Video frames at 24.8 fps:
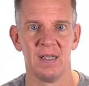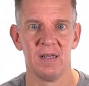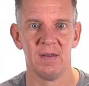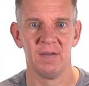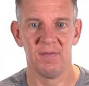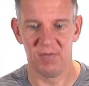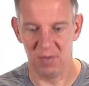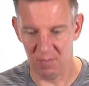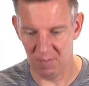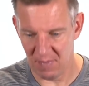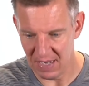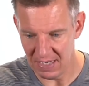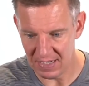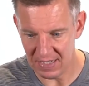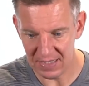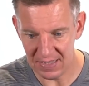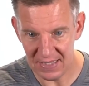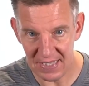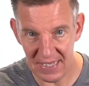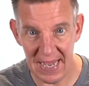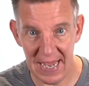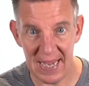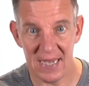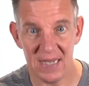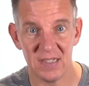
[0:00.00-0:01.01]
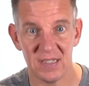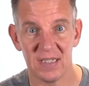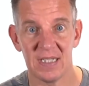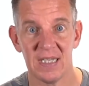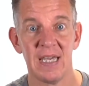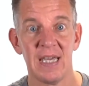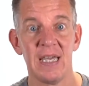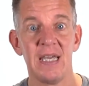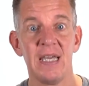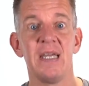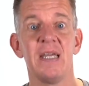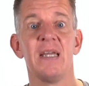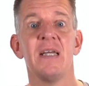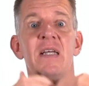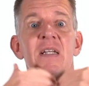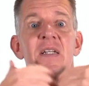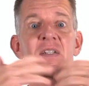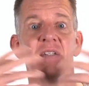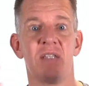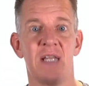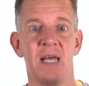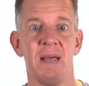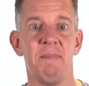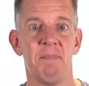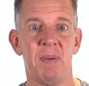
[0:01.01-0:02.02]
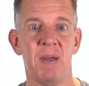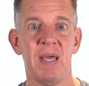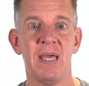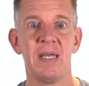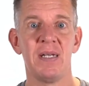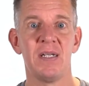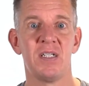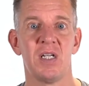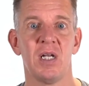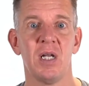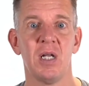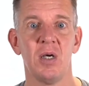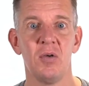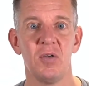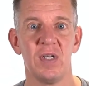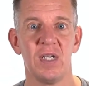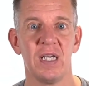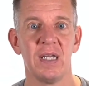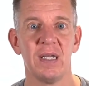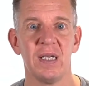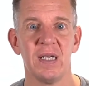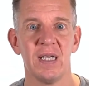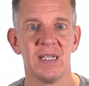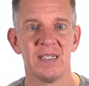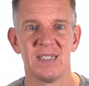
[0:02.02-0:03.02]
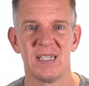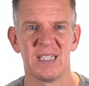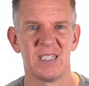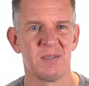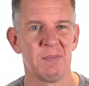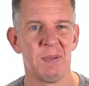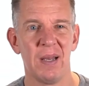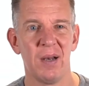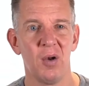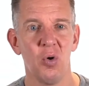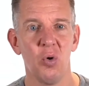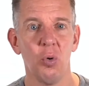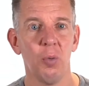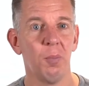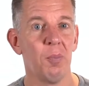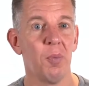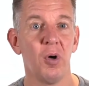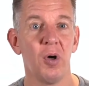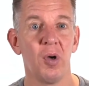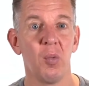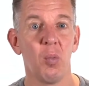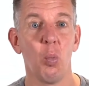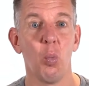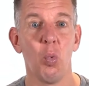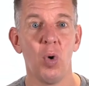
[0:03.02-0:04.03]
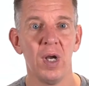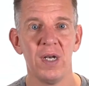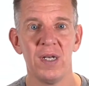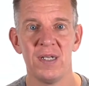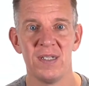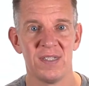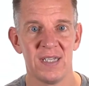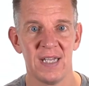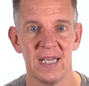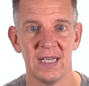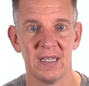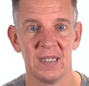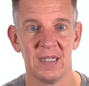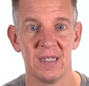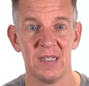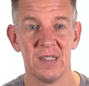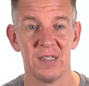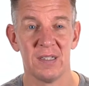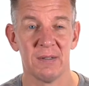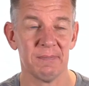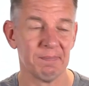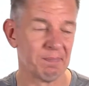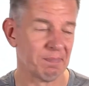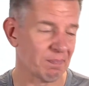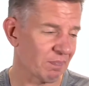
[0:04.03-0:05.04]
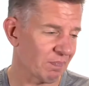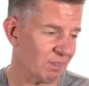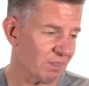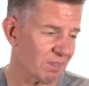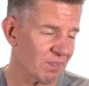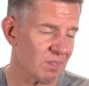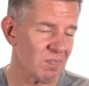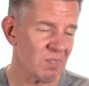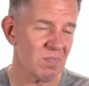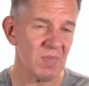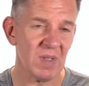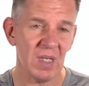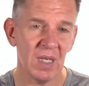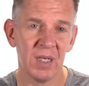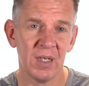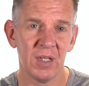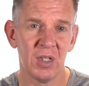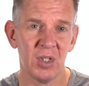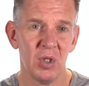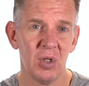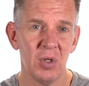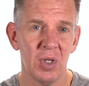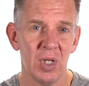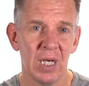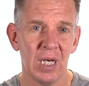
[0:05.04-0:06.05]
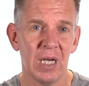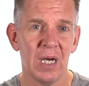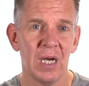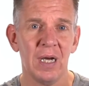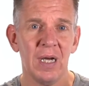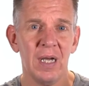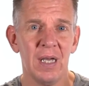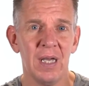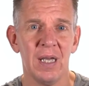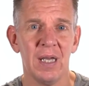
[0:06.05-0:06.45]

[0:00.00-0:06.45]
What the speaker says: From hitting the enter key to that page loading takes about 0.1 seconds. And Google are